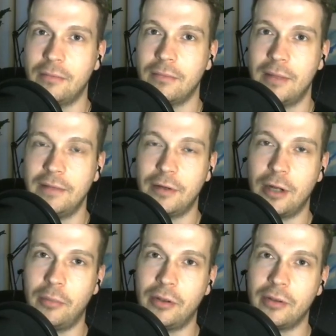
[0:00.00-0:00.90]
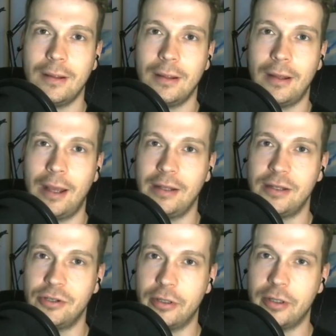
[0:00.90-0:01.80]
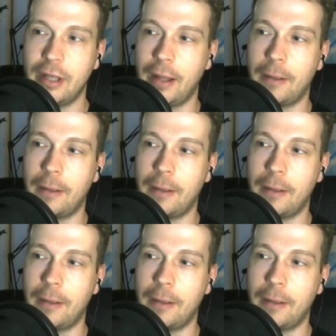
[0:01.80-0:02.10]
leave a comment, and enjoy your day.